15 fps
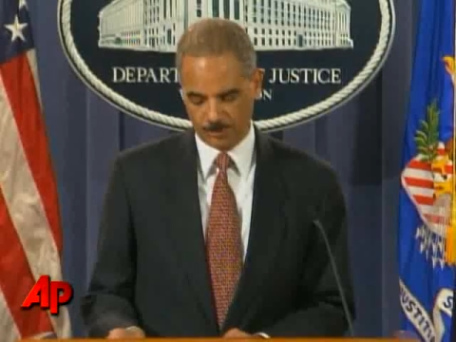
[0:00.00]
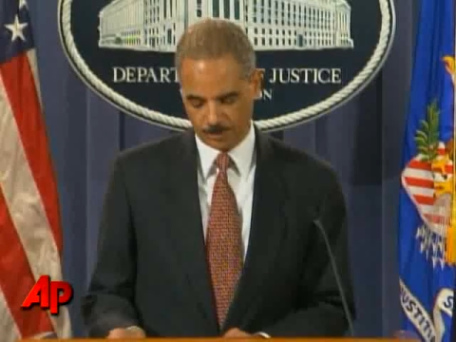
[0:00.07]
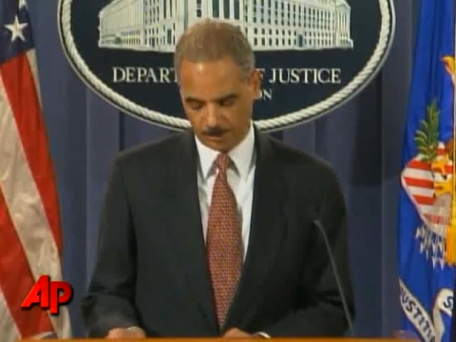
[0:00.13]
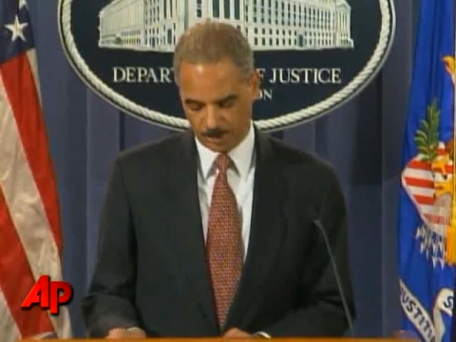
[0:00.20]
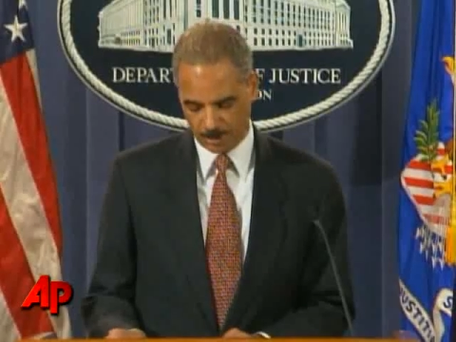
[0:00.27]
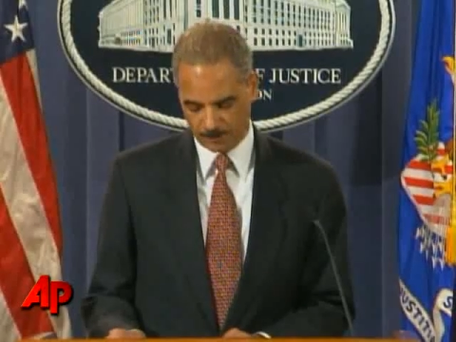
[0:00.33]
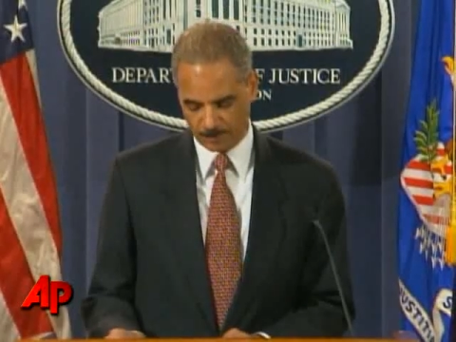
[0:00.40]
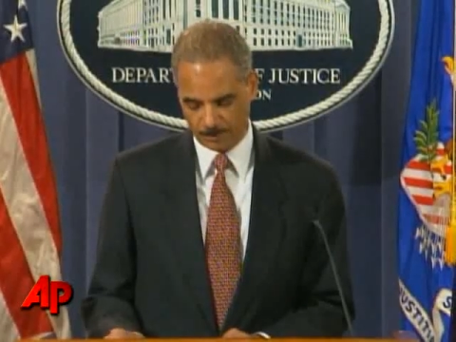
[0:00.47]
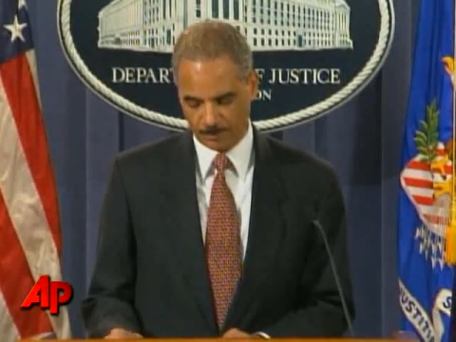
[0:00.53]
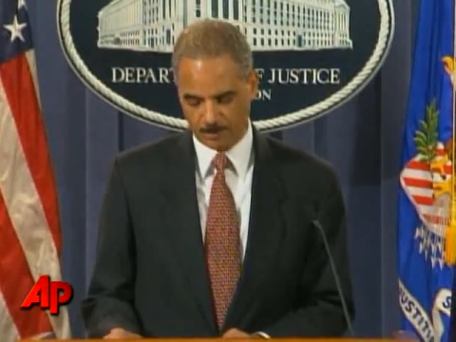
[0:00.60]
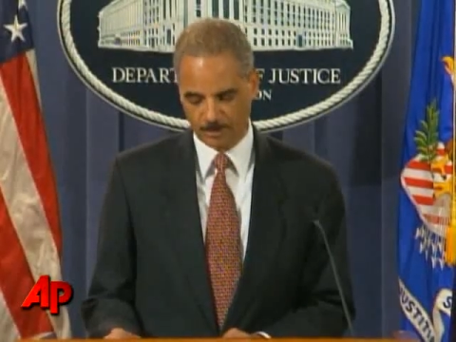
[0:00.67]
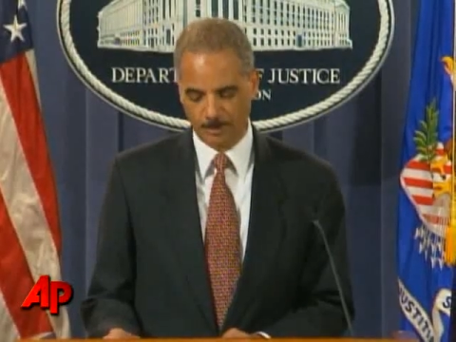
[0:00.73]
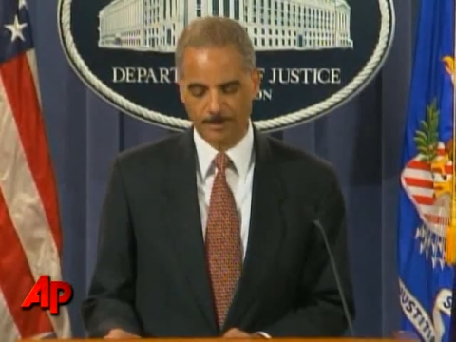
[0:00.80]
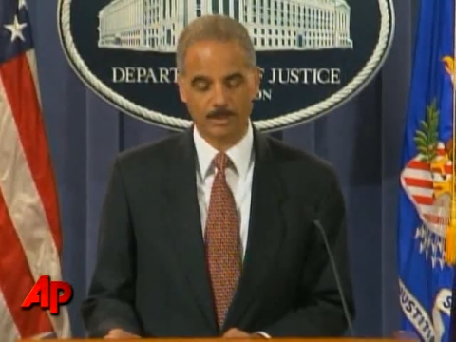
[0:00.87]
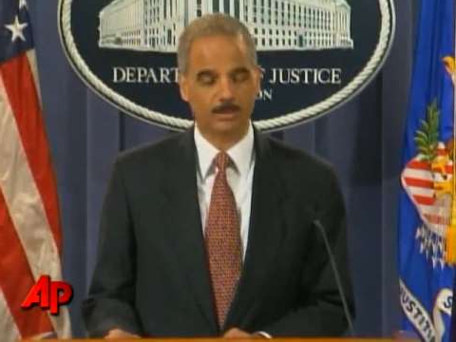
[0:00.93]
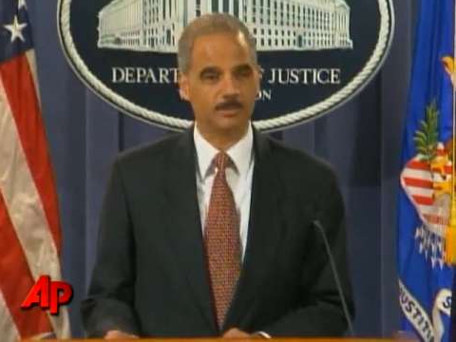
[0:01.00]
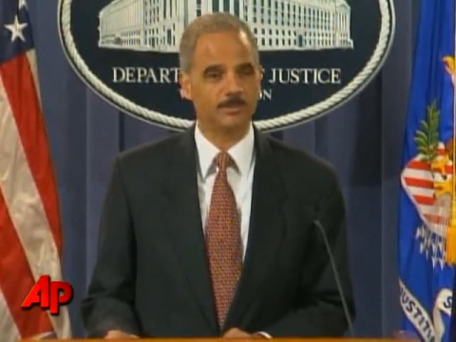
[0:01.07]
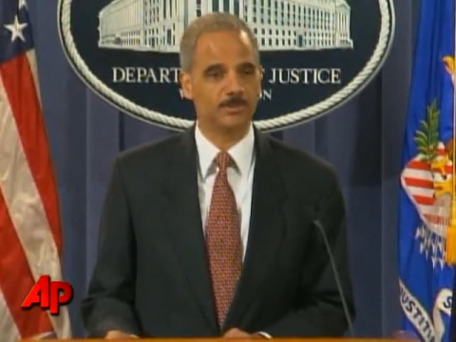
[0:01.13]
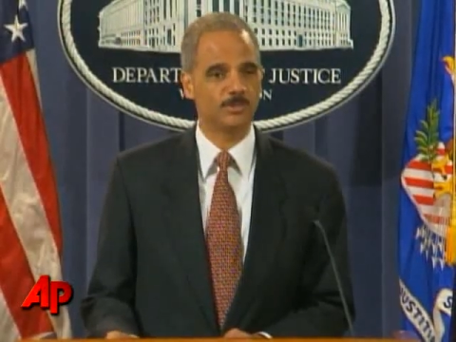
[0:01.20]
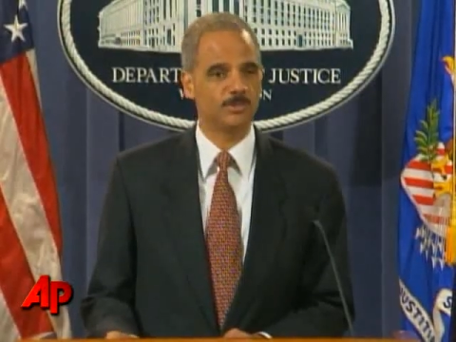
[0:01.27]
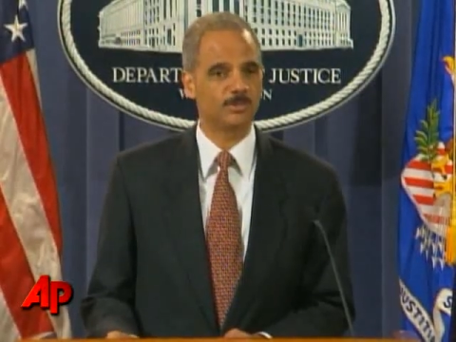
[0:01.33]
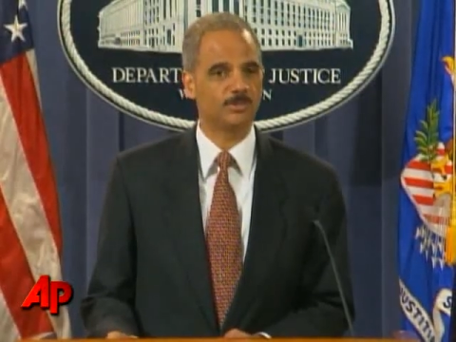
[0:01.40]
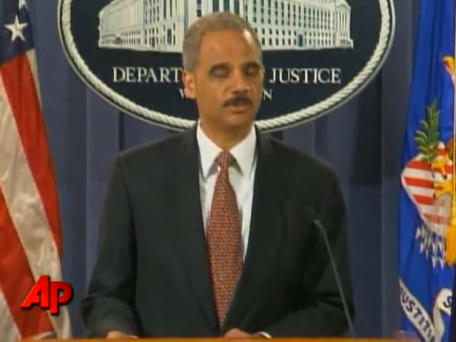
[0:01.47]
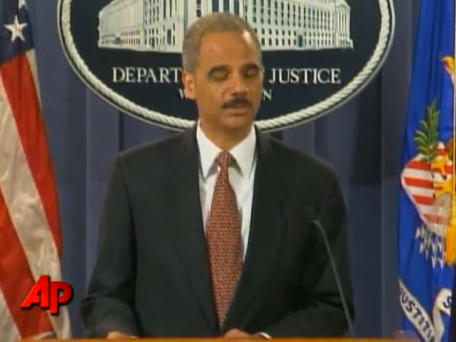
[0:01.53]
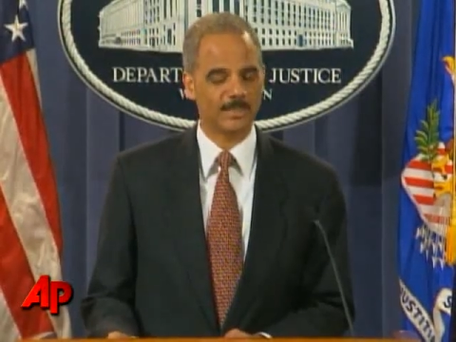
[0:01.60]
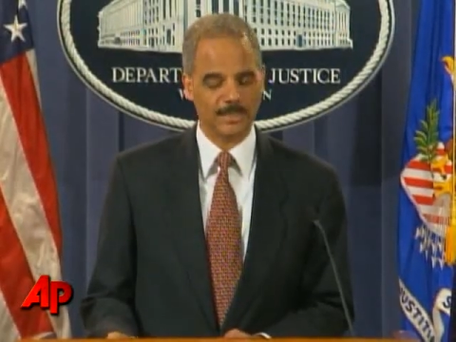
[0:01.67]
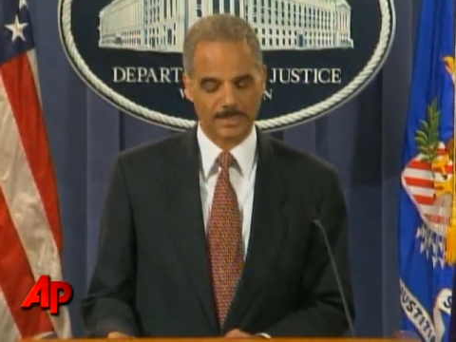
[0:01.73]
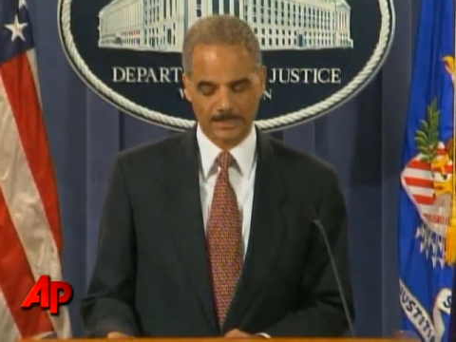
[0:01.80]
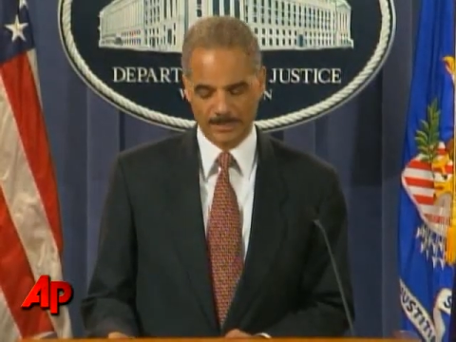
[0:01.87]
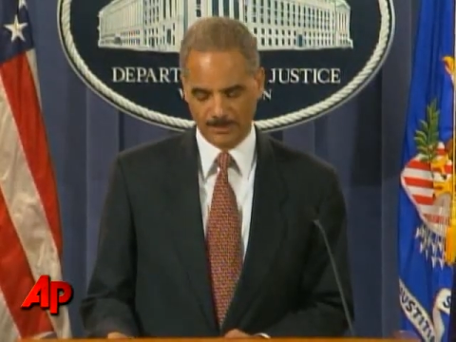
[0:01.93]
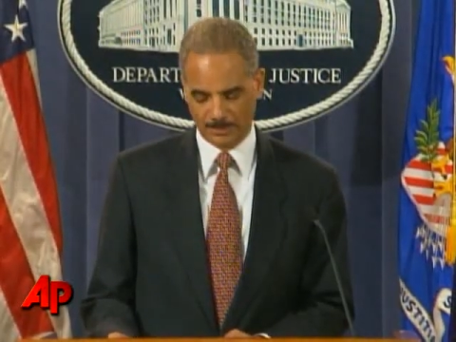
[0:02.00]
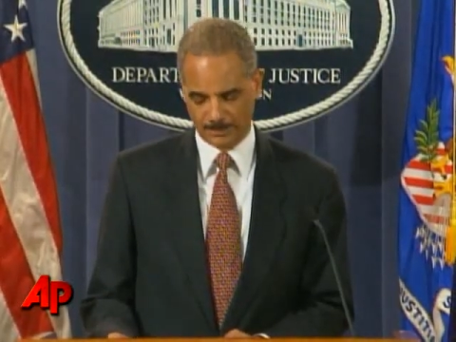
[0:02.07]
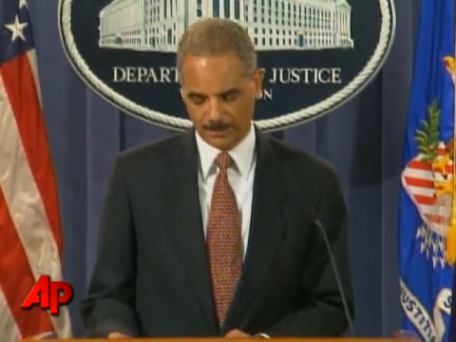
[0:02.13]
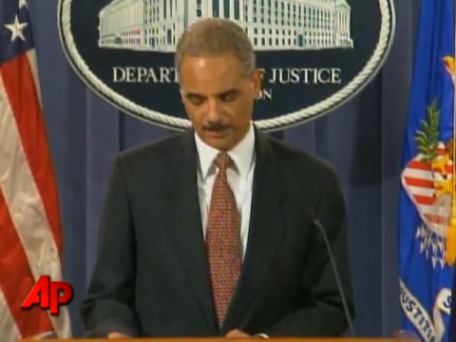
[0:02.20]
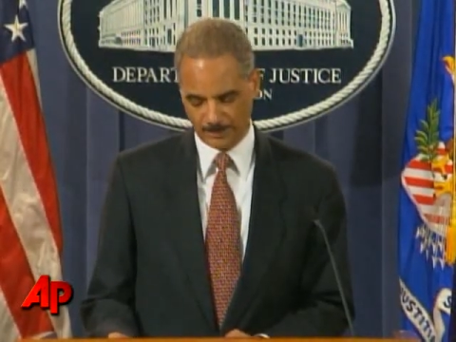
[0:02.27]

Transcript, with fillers: attorneys from the Criminal Division's Narcotics